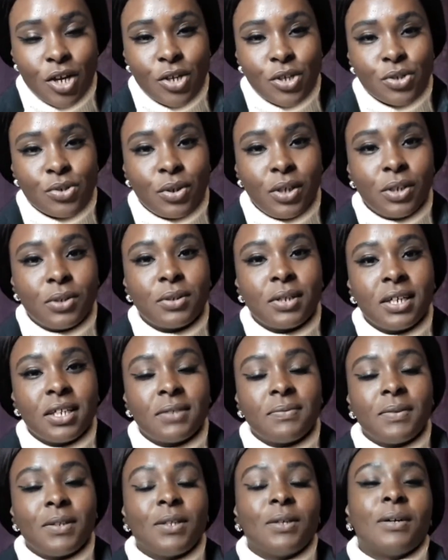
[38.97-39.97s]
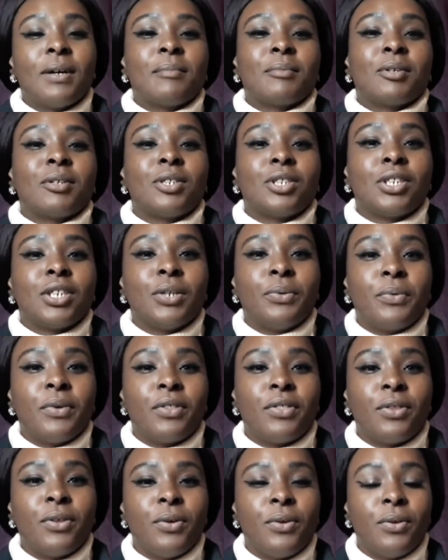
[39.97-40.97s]
So in today's video I'm going to share
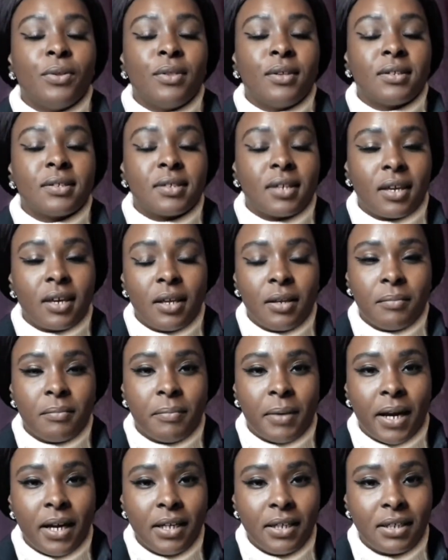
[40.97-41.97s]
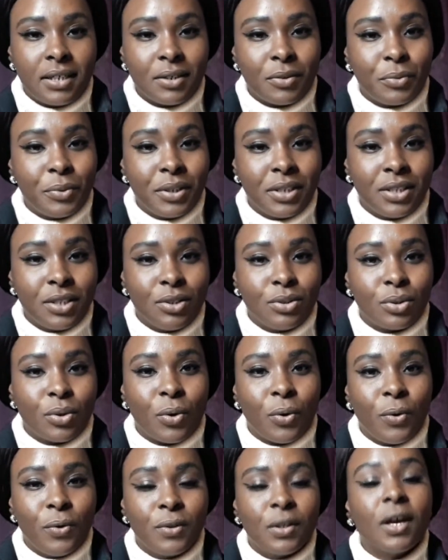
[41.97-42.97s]
with you the second part, which is
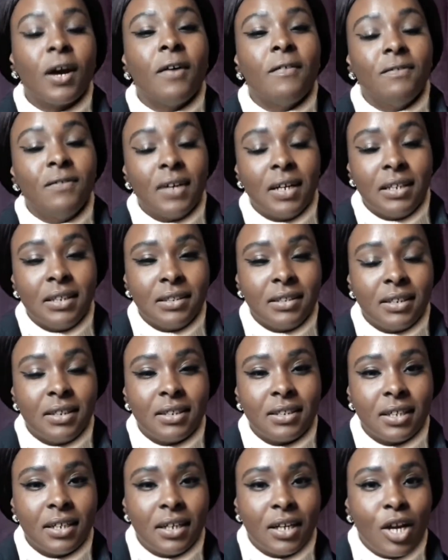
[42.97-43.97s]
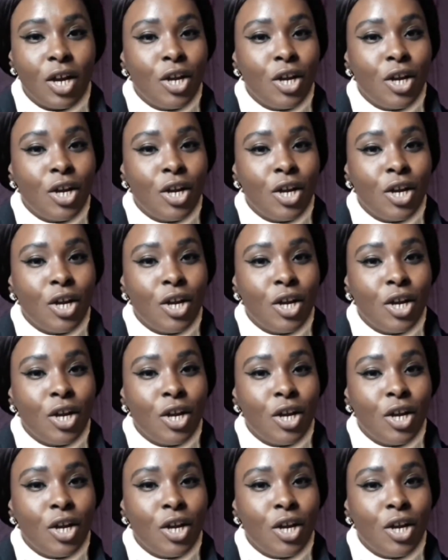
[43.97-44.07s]
called validation.